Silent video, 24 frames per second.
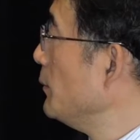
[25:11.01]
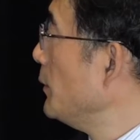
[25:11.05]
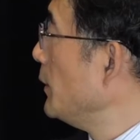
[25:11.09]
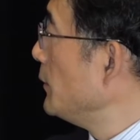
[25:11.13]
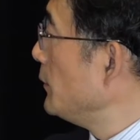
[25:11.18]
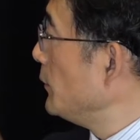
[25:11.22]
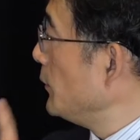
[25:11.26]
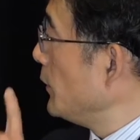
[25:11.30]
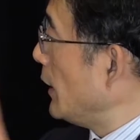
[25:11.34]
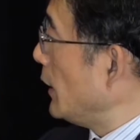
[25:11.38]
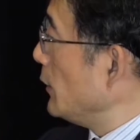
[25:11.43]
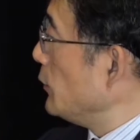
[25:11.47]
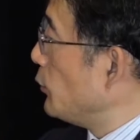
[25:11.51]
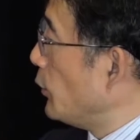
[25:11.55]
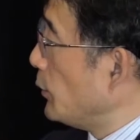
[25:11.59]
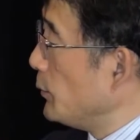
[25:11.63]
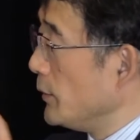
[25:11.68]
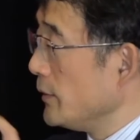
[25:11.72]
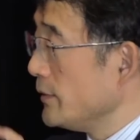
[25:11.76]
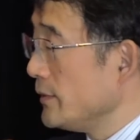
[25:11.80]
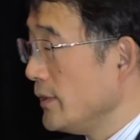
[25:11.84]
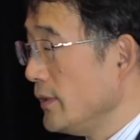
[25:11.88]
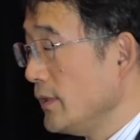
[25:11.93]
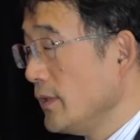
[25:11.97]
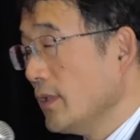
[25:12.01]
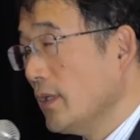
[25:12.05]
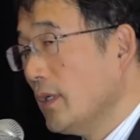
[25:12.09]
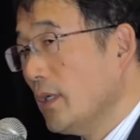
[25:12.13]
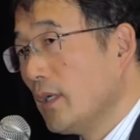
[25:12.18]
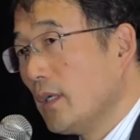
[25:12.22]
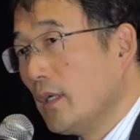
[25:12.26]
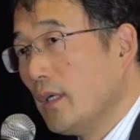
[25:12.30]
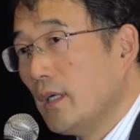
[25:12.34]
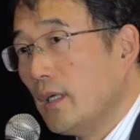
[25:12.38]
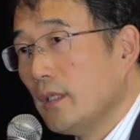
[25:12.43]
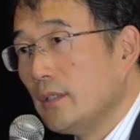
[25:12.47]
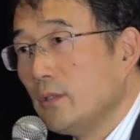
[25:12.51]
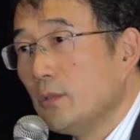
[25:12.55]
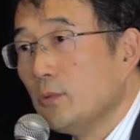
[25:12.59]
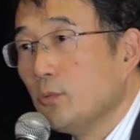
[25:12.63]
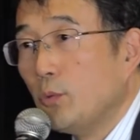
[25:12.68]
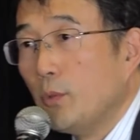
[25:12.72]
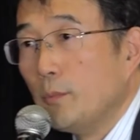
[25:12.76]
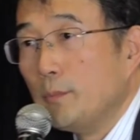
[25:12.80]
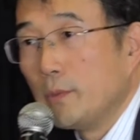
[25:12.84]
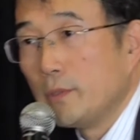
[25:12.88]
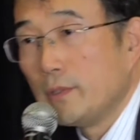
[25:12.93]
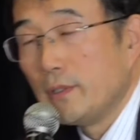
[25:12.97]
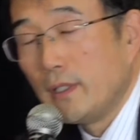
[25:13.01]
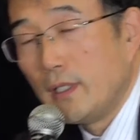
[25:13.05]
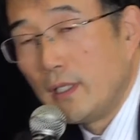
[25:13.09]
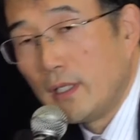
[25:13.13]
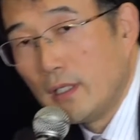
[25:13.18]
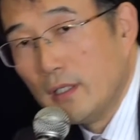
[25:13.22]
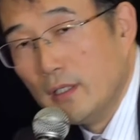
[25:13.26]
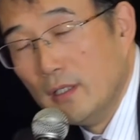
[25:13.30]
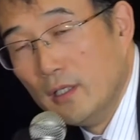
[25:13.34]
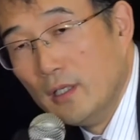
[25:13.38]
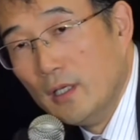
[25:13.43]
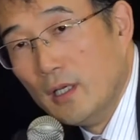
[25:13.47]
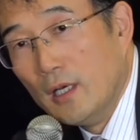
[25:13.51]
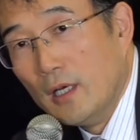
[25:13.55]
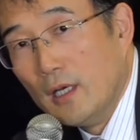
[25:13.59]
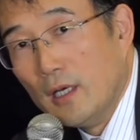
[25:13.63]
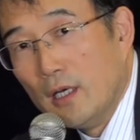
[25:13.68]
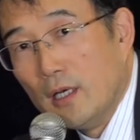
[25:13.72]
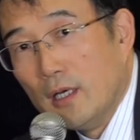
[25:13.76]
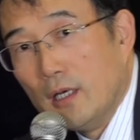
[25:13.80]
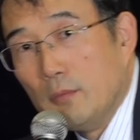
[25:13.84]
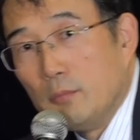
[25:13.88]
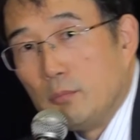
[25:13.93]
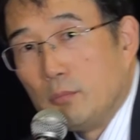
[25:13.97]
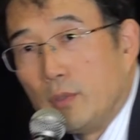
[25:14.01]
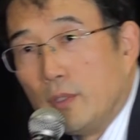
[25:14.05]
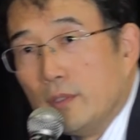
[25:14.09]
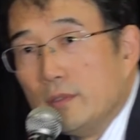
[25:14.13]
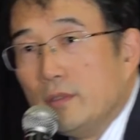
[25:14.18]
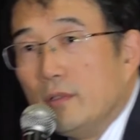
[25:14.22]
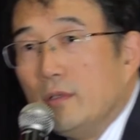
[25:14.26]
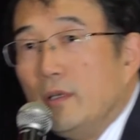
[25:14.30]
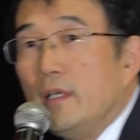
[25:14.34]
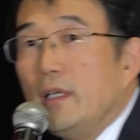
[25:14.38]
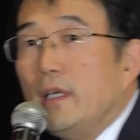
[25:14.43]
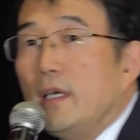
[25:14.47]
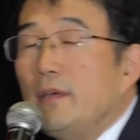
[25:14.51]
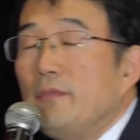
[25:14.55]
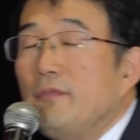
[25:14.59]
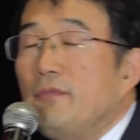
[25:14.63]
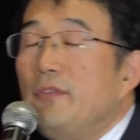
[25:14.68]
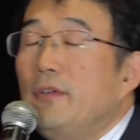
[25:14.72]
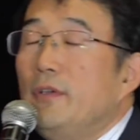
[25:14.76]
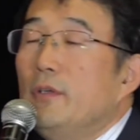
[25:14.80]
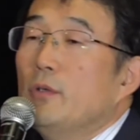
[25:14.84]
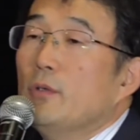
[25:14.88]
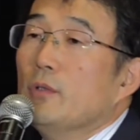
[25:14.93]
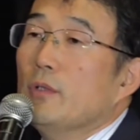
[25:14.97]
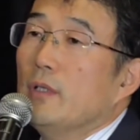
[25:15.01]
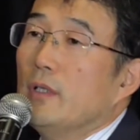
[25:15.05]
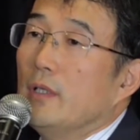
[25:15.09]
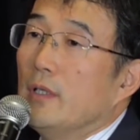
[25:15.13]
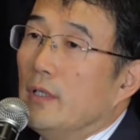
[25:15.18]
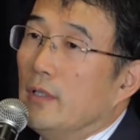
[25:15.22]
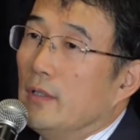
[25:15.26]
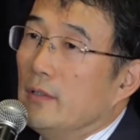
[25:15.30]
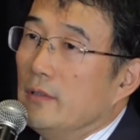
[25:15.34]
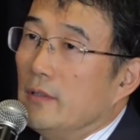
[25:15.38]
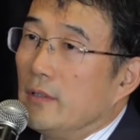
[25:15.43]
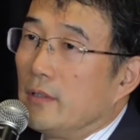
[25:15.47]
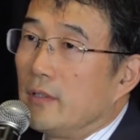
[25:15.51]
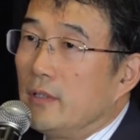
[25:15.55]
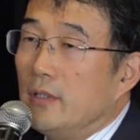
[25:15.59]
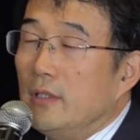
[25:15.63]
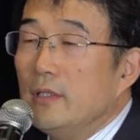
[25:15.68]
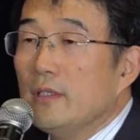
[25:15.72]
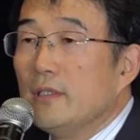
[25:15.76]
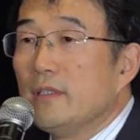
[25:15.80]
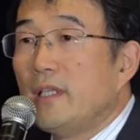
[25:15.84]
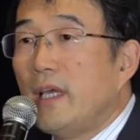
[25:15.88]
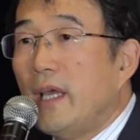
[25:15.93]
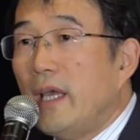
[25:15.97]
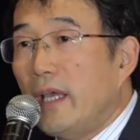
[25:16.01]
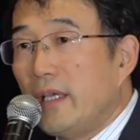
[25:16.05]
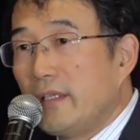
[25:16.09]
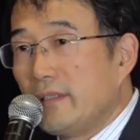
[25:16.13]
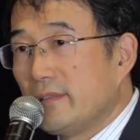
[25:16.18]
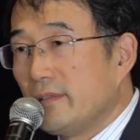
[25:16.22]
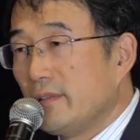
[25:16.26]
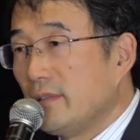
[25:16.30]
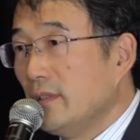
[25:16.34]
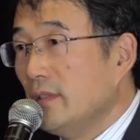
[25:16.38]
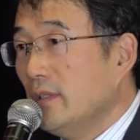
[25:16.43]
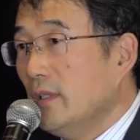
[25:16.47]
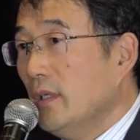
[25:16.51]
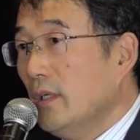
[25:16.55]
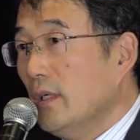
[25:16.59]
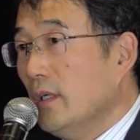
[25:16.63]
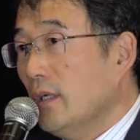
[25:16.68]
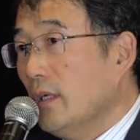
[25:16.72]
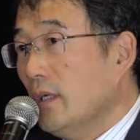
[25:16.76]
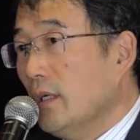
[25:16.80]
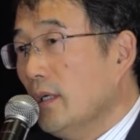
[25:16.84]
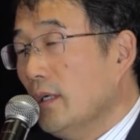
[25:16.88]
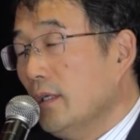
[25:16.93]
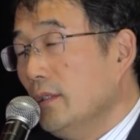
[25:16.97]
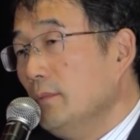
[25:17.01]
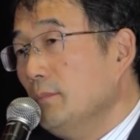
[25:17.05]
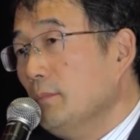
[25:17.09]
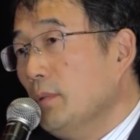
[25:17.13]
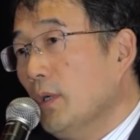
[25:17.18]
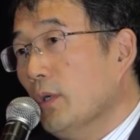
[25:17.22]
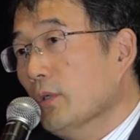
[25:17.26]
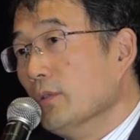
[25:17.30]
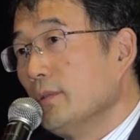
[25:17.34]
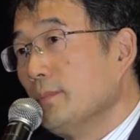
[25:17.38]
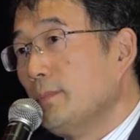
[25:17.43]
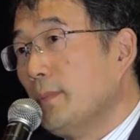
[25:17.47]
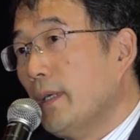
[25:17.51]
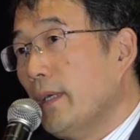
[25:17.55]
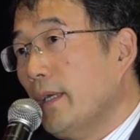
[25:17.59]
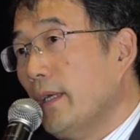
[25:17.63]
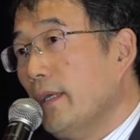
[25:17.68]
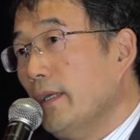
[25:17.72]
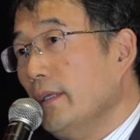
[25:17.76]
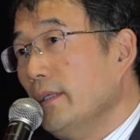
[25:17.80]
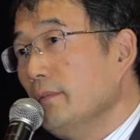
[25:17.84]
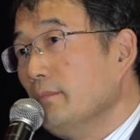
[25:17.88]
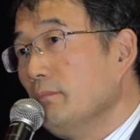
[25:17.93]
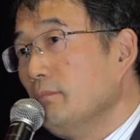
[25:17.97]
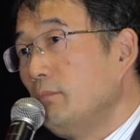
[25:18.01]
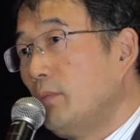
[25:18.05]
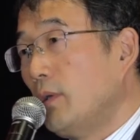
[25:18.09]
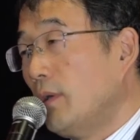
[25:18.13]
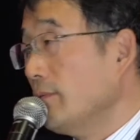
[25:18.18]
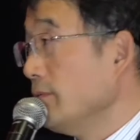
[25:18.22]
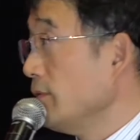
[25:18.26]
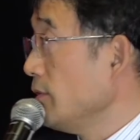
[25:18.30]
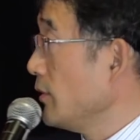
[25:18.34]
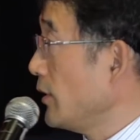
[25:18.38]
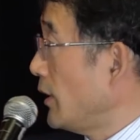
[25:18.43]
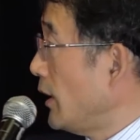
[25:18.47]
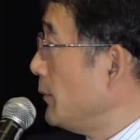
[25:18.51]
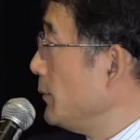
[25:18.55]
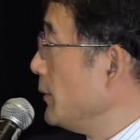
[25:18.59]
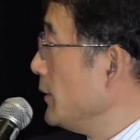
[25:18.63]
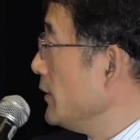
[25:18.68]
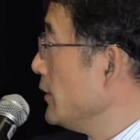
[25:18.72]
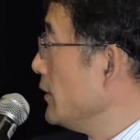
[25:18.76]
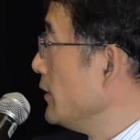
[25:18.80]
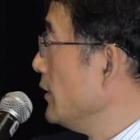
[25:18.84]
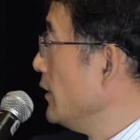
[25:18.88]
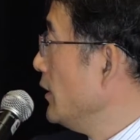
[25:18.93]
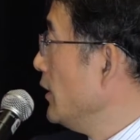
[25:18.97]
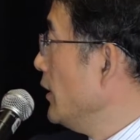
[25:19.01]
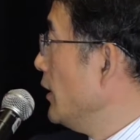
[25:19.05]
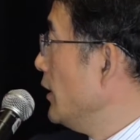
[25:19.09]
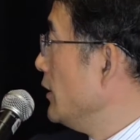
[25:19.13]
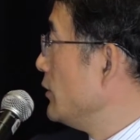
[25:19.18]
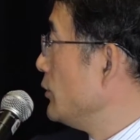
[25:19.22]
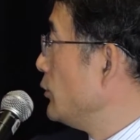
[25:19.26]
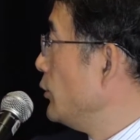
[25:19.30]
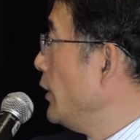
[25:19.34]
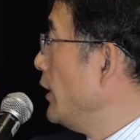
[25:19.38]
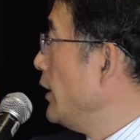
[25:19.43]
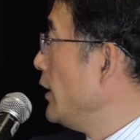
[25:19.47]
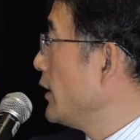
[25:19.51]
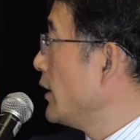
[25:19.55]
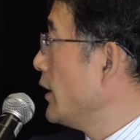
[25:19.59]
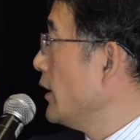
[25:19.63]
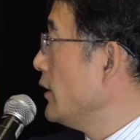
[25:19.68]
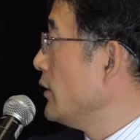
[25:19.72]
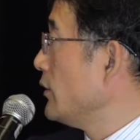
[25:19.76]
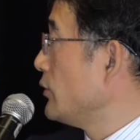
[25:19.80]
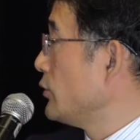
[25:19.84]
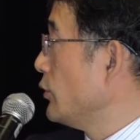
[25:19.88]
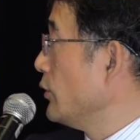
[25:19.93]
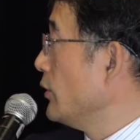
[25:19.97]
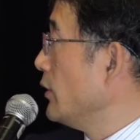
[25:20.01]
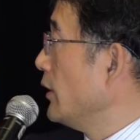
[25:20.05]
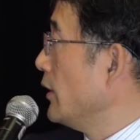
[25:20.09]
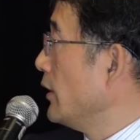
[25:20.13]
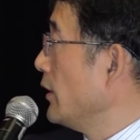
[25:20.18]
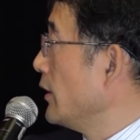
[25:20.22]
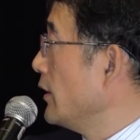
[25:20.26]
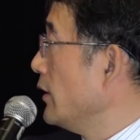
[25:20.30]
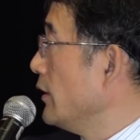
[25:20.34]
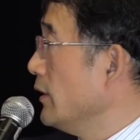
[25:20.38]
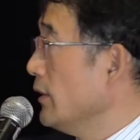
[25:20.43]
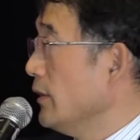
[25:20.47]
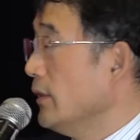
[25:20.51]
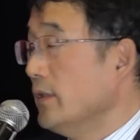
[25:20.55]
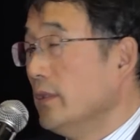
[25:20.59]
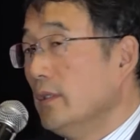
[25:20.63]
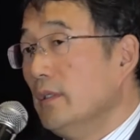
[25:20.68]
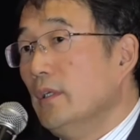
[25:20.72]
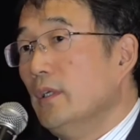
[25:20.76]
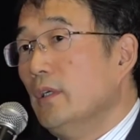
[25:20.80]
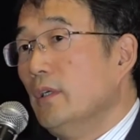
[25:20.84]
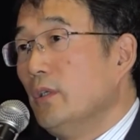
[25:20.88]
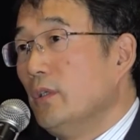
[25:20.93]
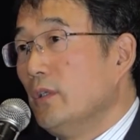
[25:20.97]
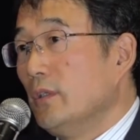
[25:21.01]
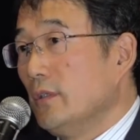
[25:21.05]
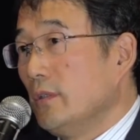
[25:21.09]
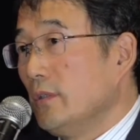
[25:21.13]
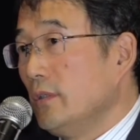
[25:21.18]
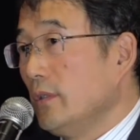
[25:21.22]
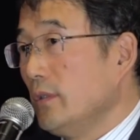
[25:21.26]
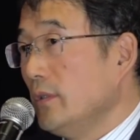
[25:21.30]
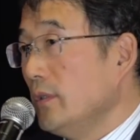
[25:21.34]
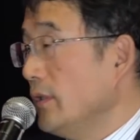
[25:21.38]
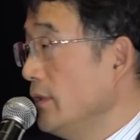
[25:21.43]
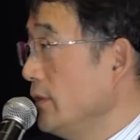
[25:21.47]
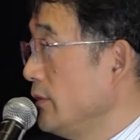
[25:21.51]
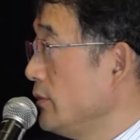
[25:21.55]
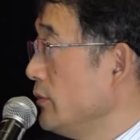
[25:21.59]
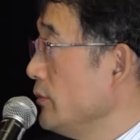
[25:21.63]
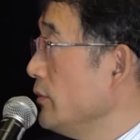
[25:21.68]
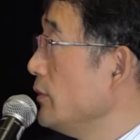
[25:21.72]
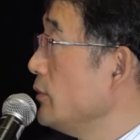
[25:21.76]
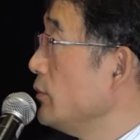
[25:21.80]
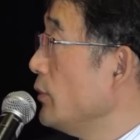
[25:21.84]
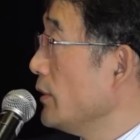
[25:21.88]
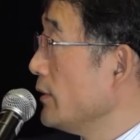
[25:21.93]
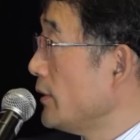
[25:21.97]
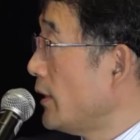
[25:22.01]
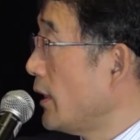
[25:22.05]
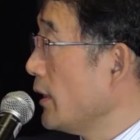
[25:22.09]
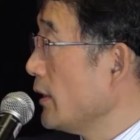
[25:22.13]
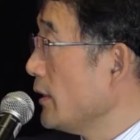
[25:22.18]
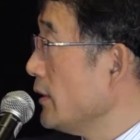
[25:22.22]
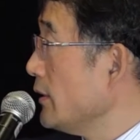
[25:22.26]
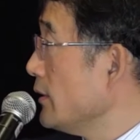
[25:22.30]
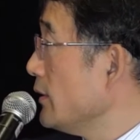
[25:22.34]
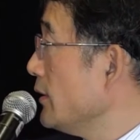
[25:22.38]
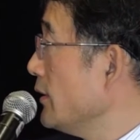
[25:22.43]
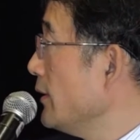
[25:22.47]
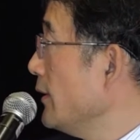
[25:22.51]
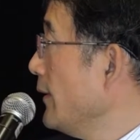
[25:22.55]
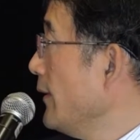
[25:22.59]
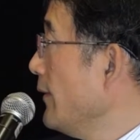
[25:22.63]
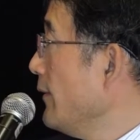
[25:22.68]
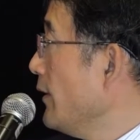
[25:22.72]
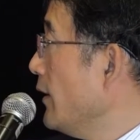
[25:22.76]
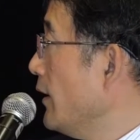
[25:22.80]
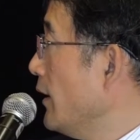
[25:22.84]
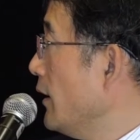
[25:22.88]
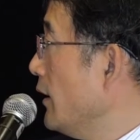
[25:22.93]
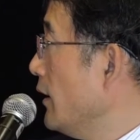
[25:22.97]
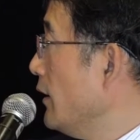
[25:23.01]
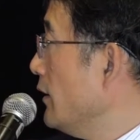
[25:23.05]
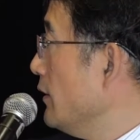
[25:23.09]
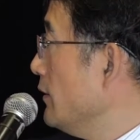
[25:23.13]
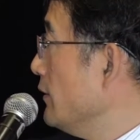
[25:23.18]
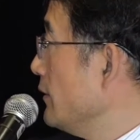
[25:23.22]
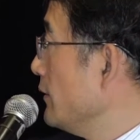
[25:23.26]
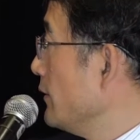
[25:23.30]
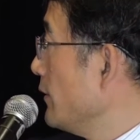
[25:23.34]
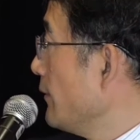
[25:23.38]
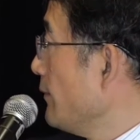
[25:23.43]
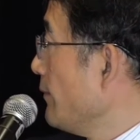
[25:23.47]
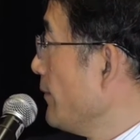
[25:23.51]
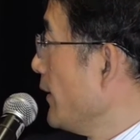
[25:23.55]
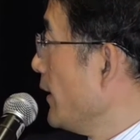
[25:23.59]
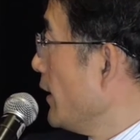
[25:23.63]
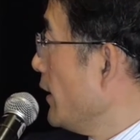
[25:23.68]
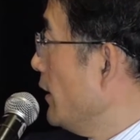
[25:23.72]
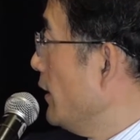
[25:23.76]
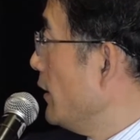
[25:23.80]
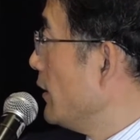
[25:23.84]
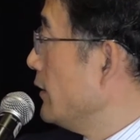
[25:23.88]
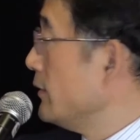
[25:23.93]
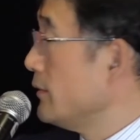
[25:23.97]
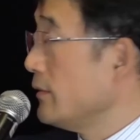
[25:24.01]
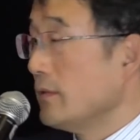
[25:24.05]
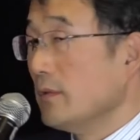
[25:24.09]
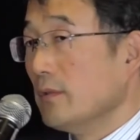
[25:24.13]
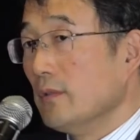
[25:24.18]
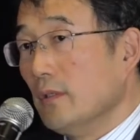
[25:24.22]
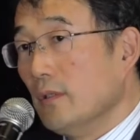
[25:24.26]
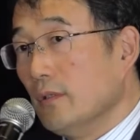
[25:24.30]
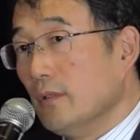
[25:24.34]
One more thing. I just one more thing. Personally, I feel the current tax imposed by provincial government is really kind of they should run target. I guess